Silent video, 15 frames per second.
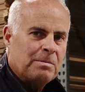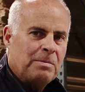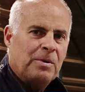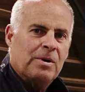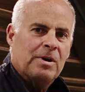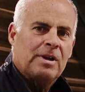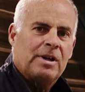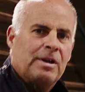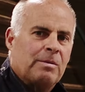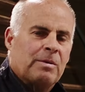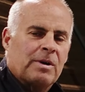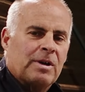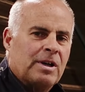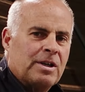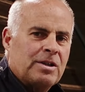importantly,
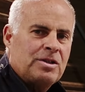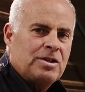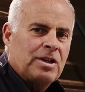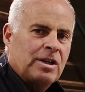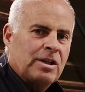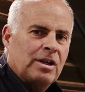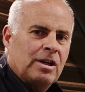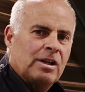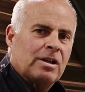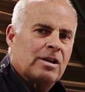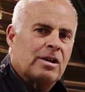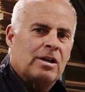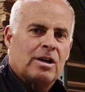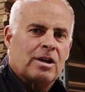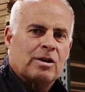we're going to check all
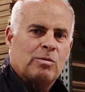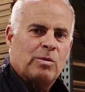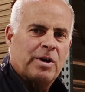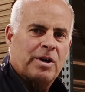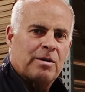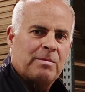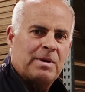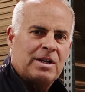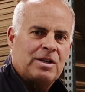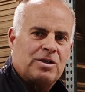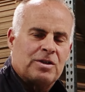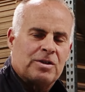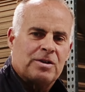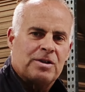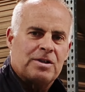our hardware to make
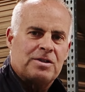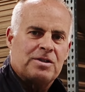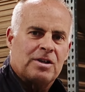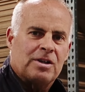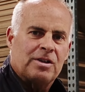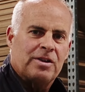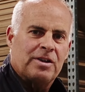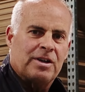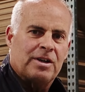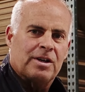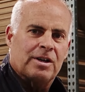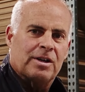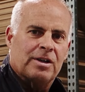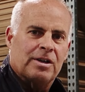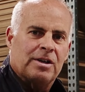sure it's all
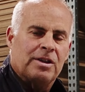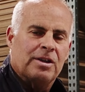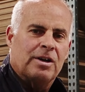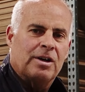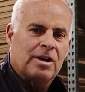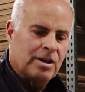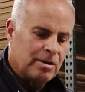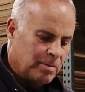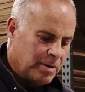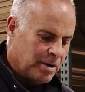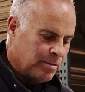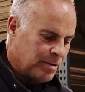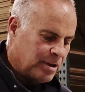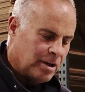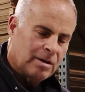there. And the
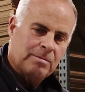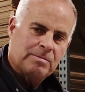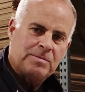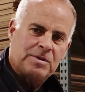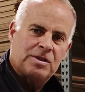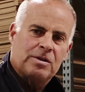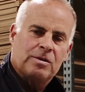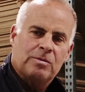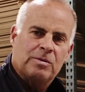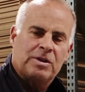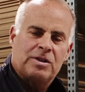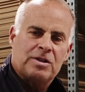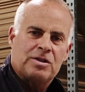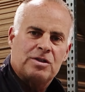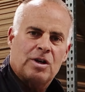hardware comes
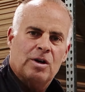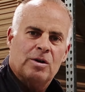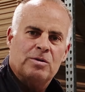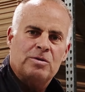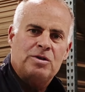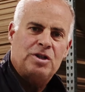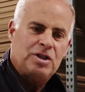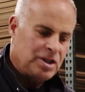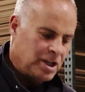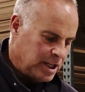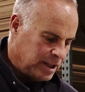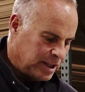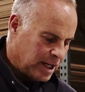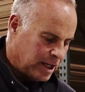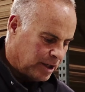with its own
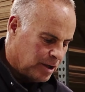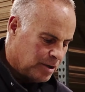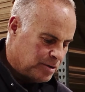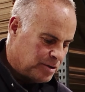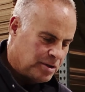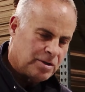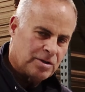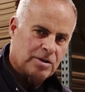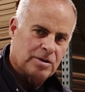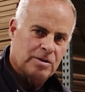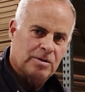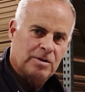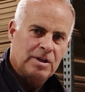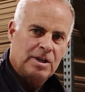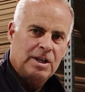sheet that goes
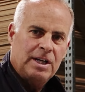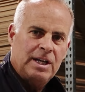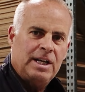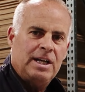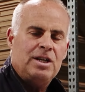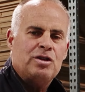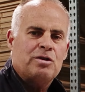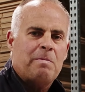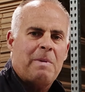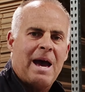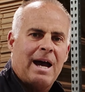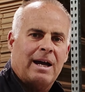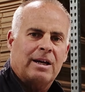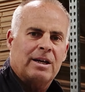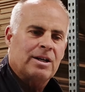through each
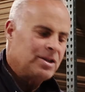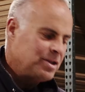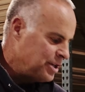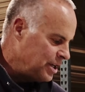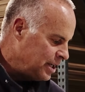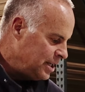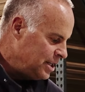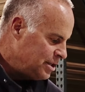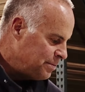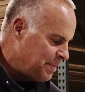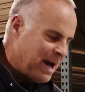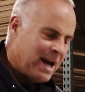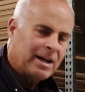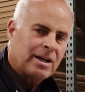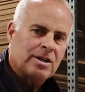package, and each
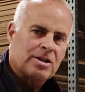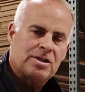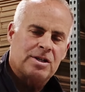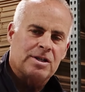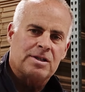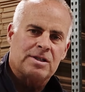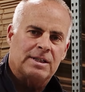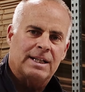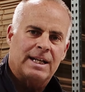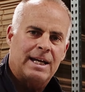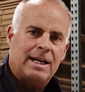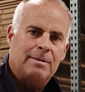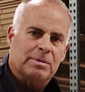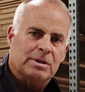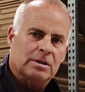package is
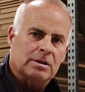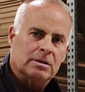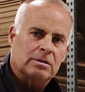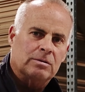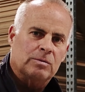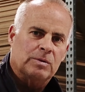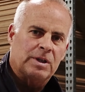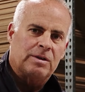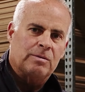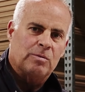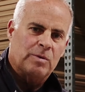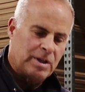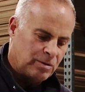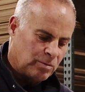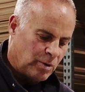labeled
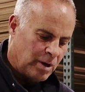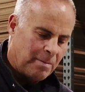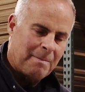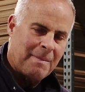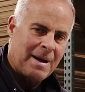with what